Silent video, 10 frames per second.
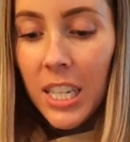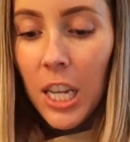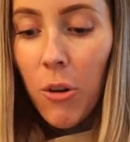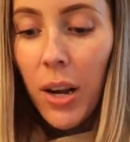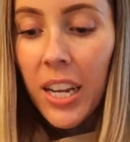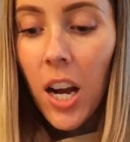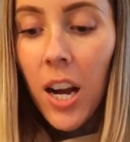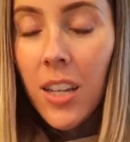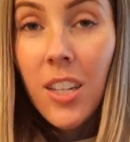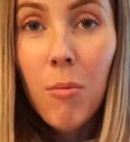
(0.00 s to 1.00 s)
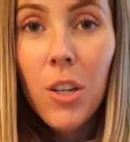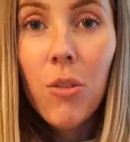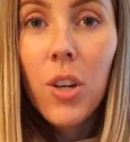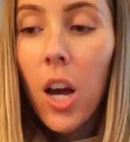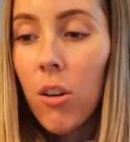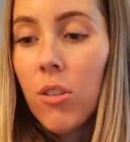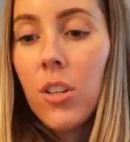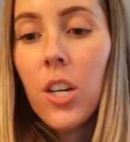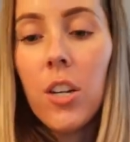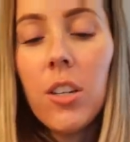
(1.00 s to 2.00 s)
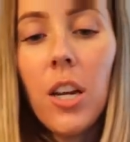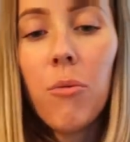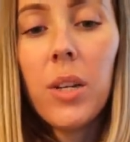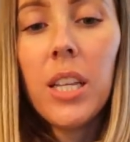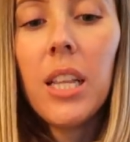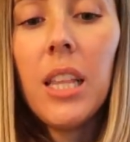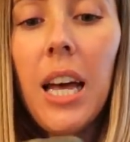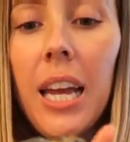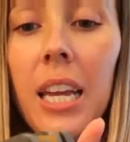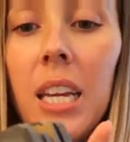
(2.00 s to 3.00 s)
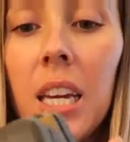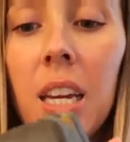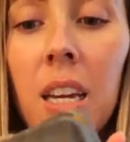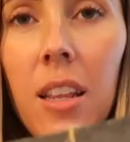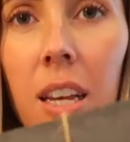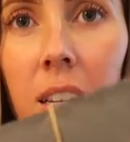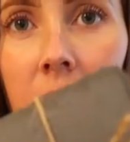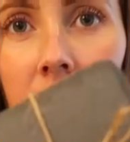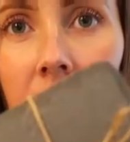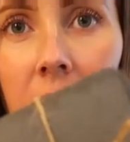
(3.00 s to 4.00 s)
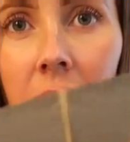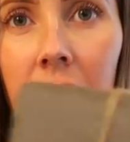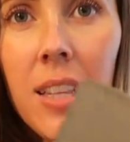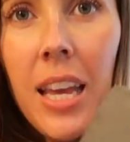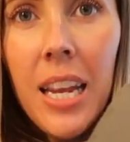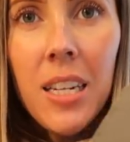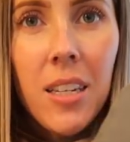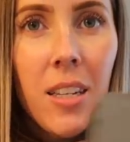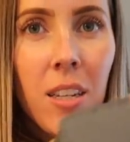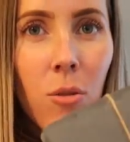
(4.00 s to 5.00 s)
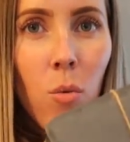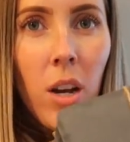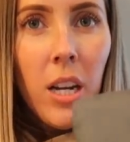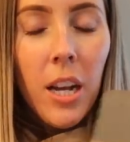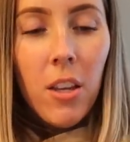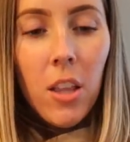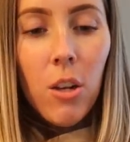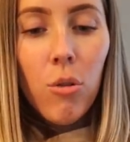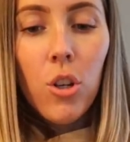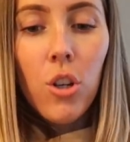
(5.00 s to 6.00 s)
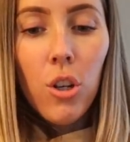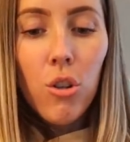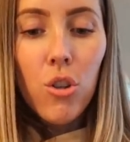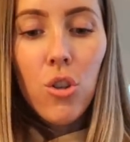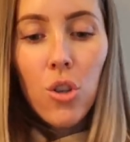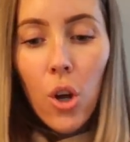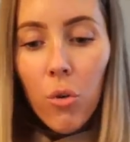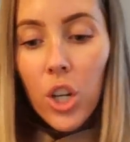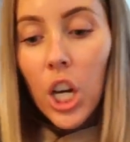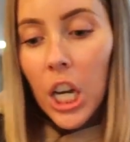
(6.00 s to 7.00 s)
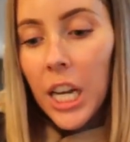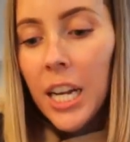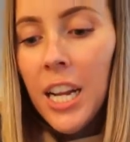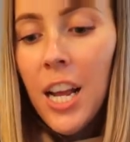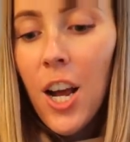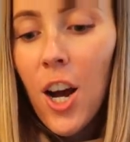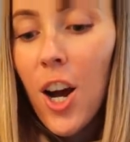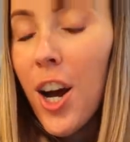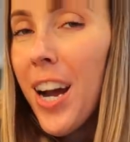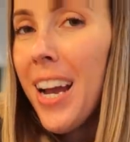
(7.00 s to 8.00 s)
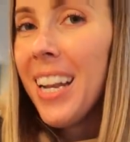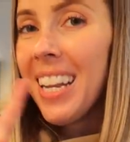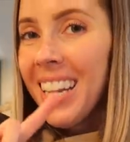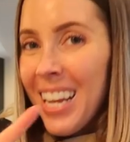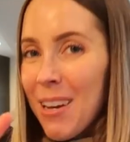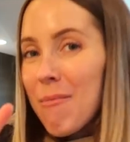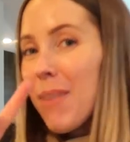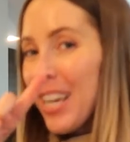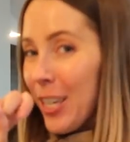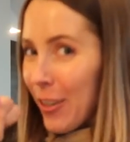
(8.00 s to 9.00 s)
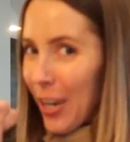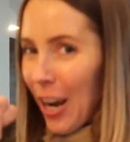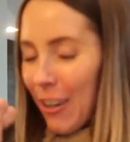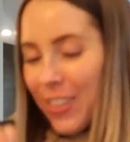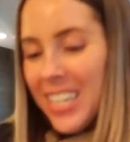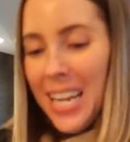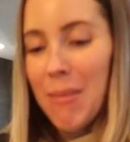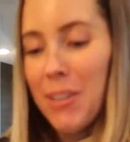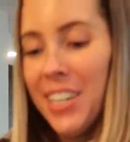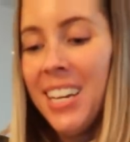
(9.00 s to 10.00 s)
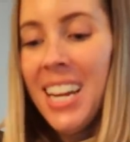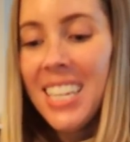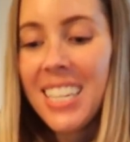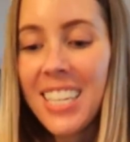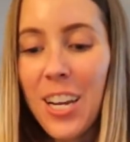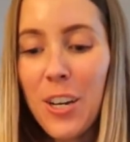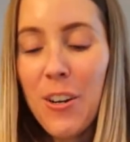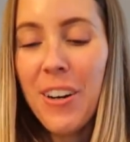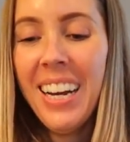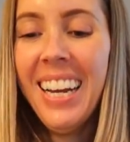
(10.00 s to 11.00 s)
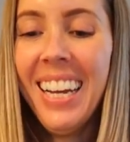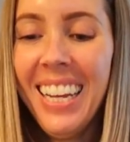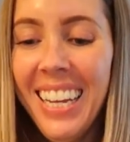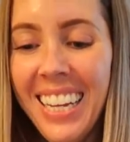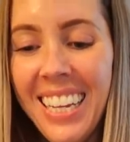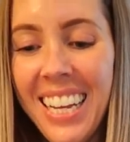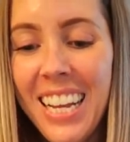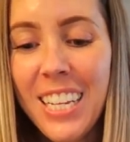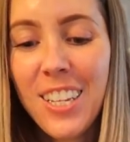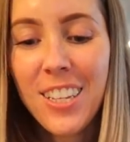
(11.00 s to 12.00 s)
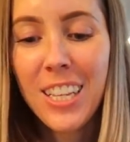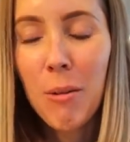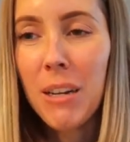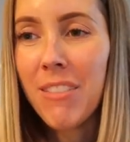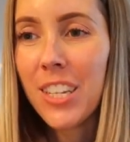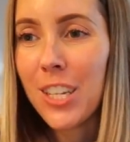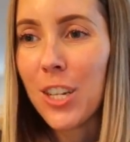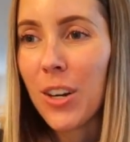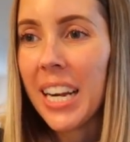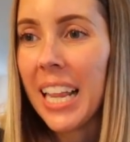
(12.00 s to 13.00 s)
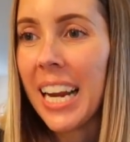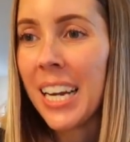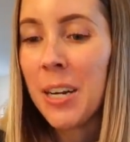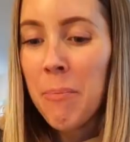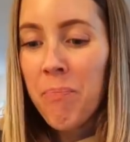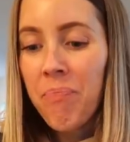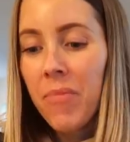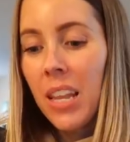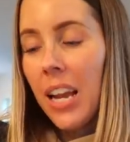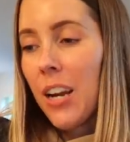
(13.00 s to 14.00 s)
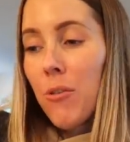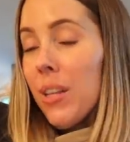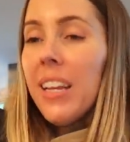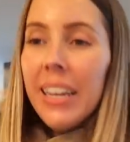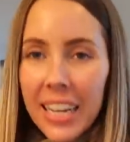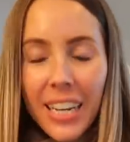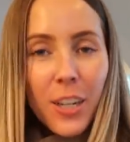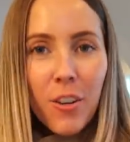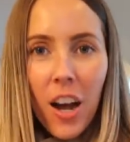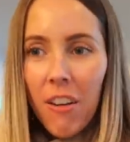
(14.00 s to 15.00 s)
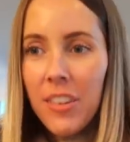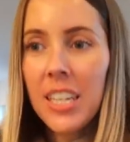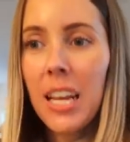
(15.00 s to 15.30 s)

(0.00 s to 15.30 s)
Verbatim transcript: so I got some new coasters. I really like this like slate one. I thought that it looked so good on my new coffee table. So a little bit of a story there. I don't really need a new coffee